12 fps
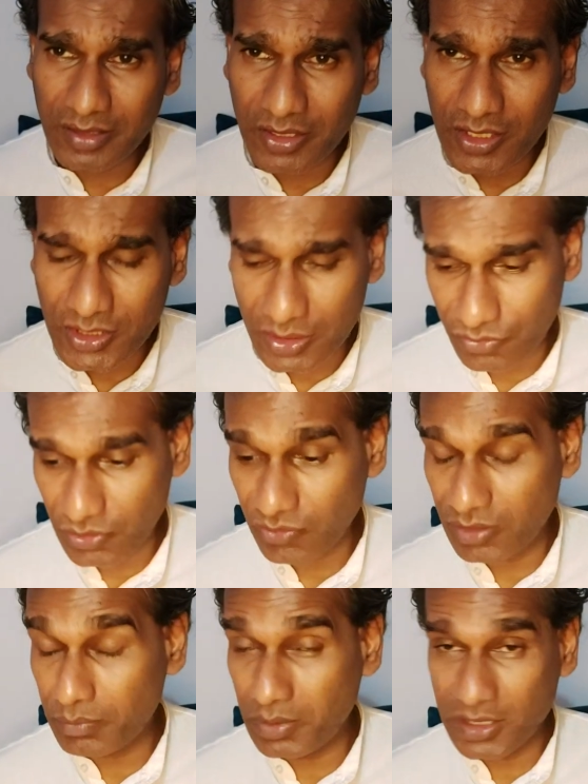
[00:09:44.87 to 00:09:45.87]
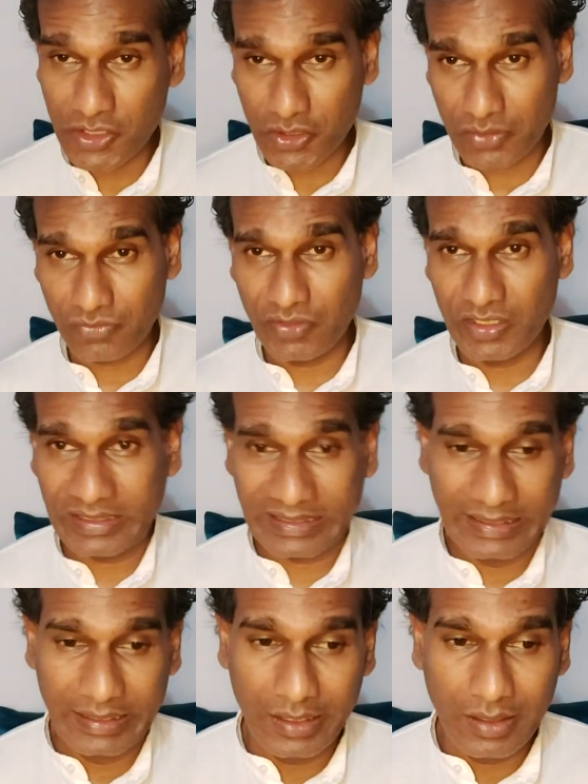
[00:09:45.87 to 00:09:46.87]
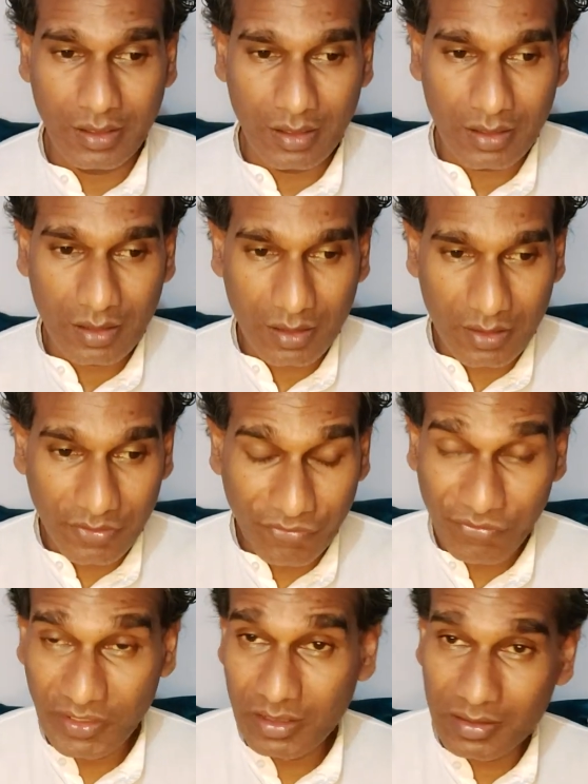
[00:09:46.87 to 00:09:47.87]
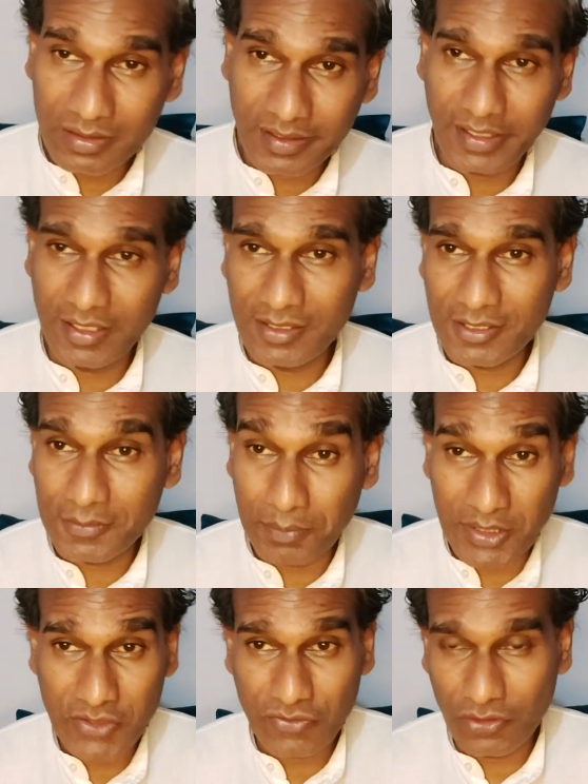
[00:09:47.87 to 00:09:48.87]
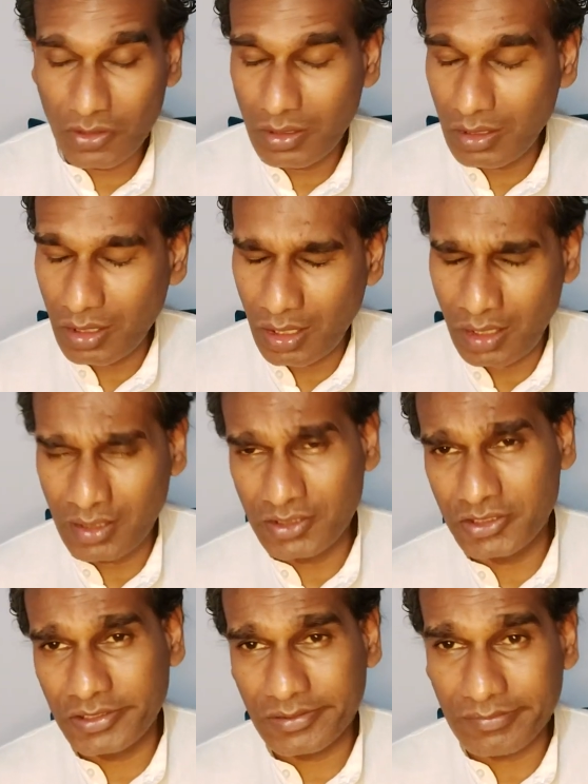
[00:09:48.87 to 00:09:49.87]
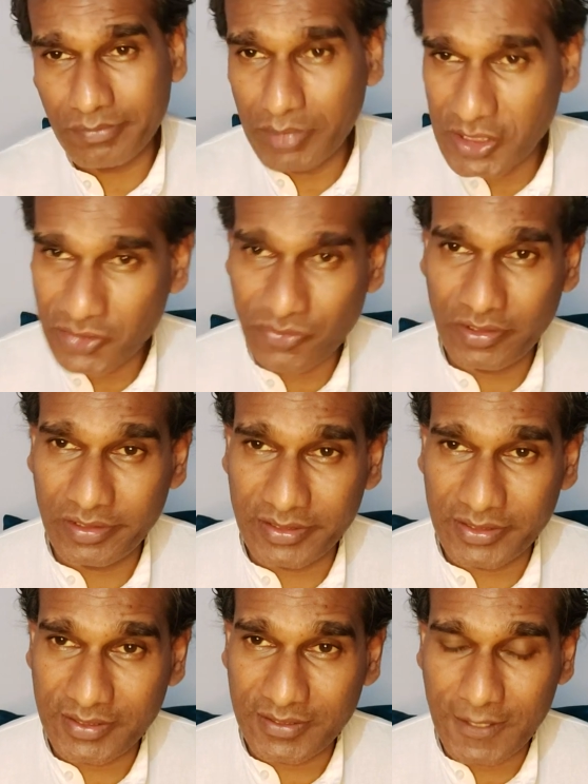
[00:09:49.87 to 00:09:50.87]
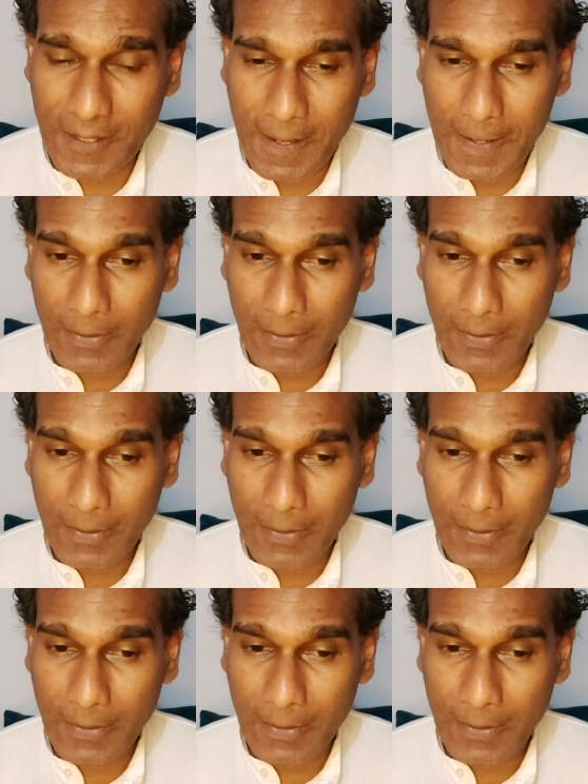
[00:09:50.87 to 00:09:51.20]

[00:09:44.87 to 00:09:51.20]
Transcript: blessed with wealth, health, peaceful and blissfulness for